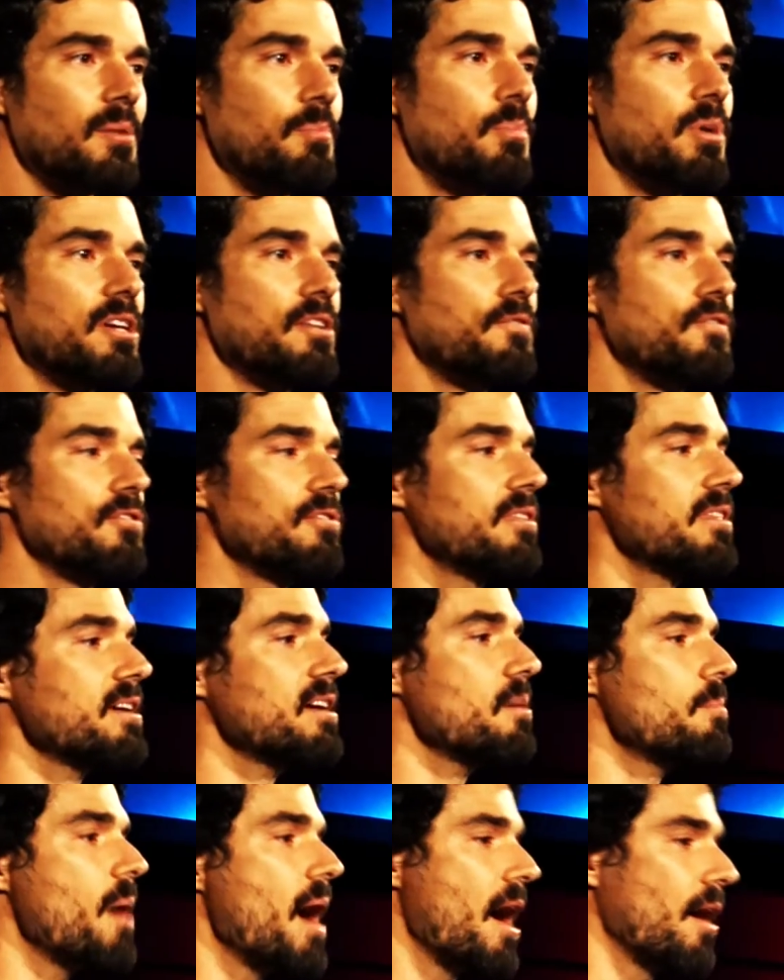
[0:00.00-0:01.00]
But if you
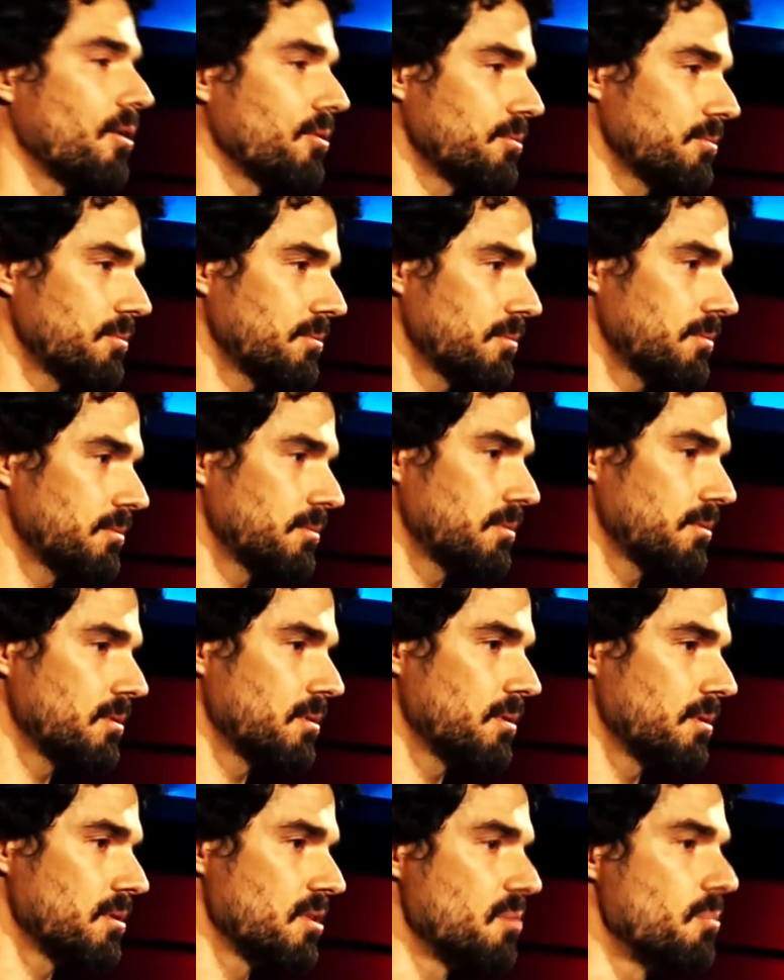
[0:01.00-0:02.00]
think about
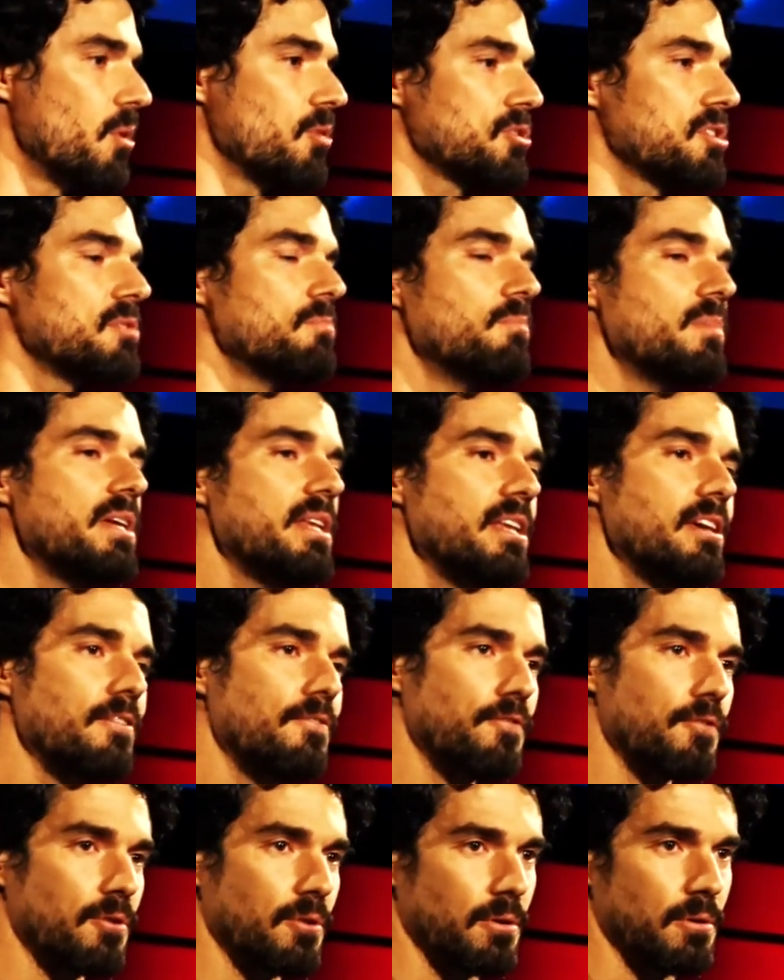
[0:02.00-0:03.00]
the most
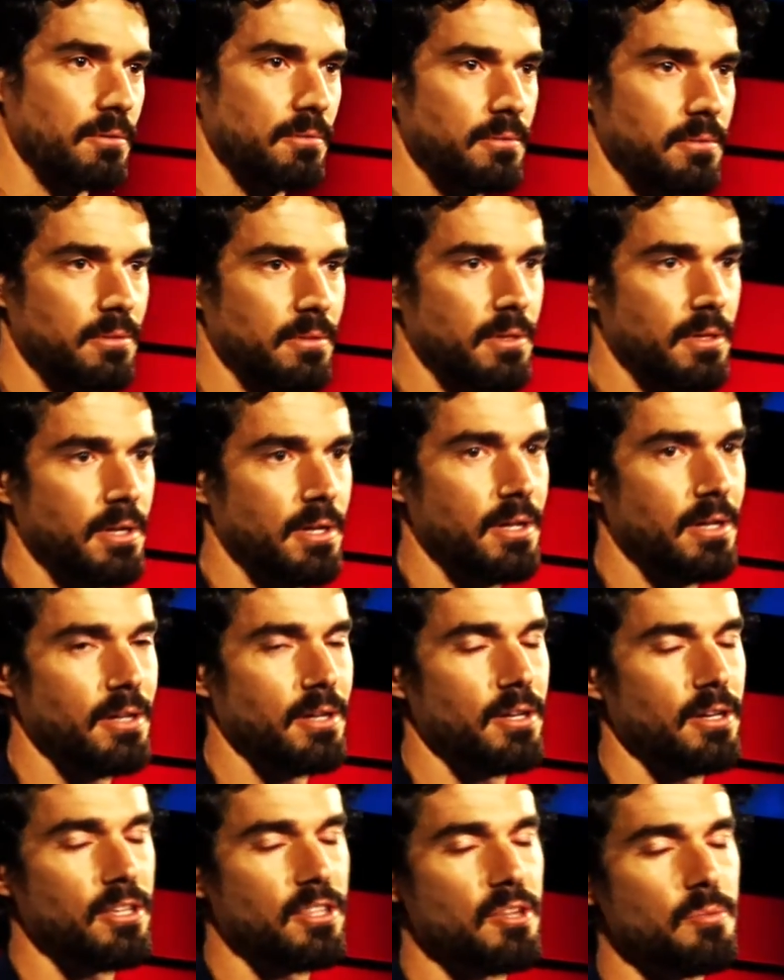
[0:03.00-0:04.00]
meaningful,
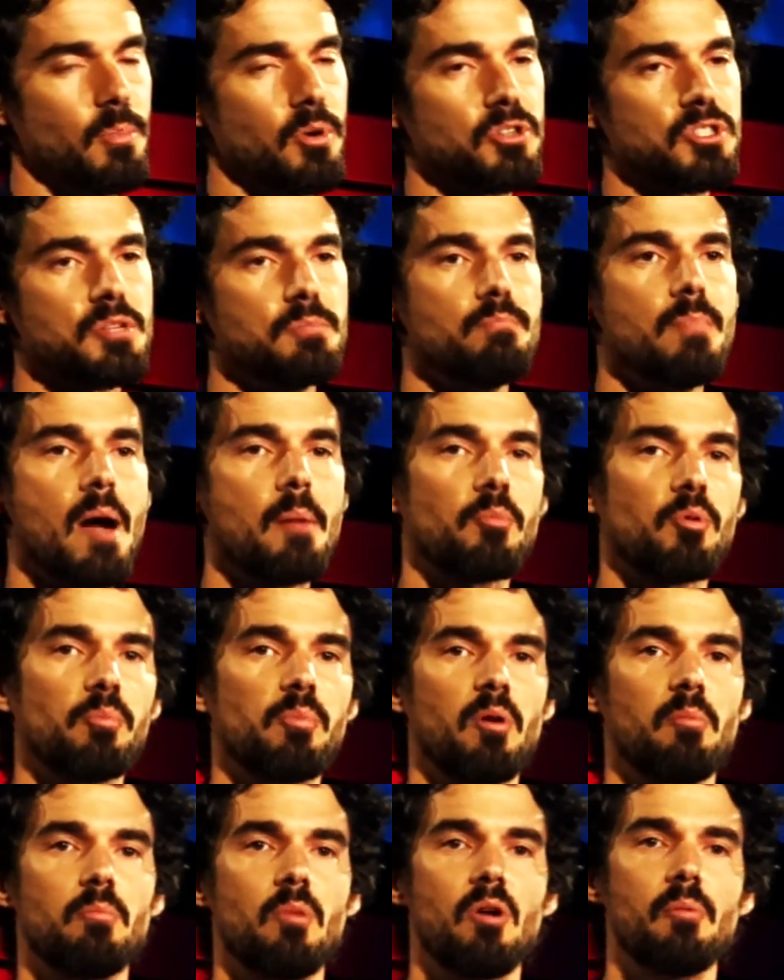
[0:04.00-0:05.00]
the most
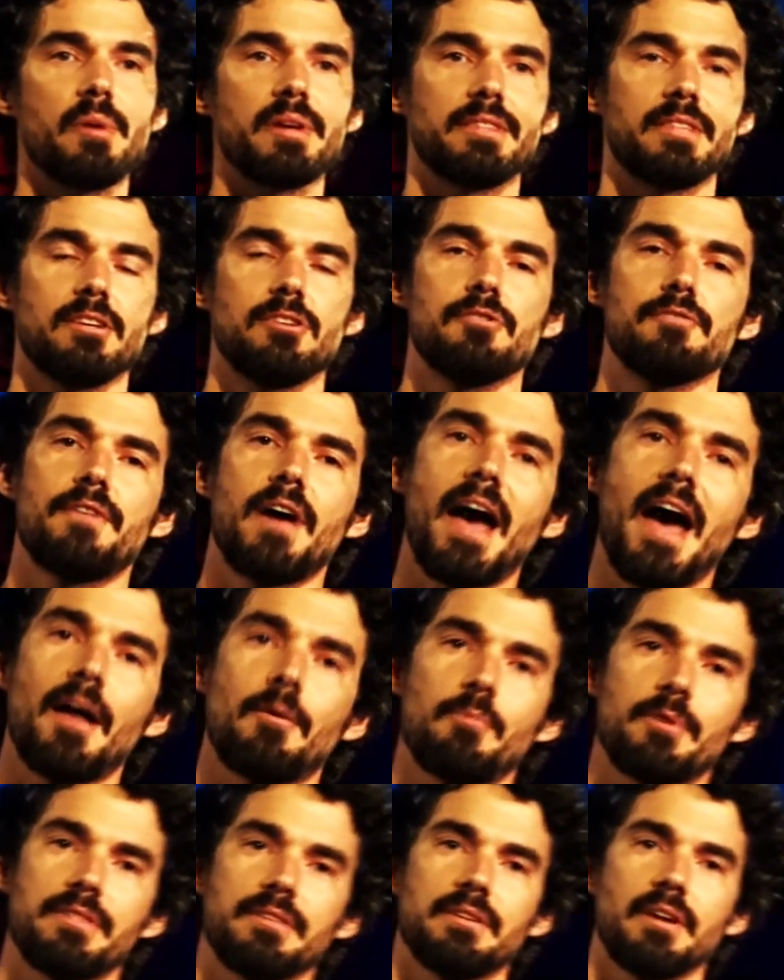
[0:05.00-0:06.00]
memorable moment that you've
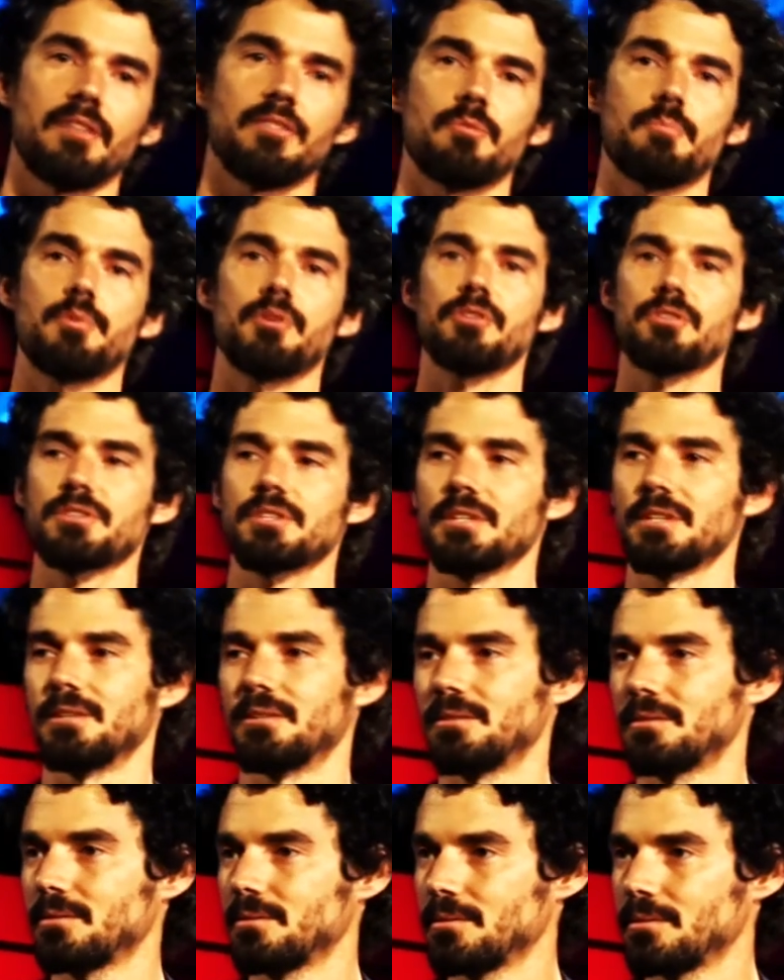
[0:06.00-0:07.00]
had with another person,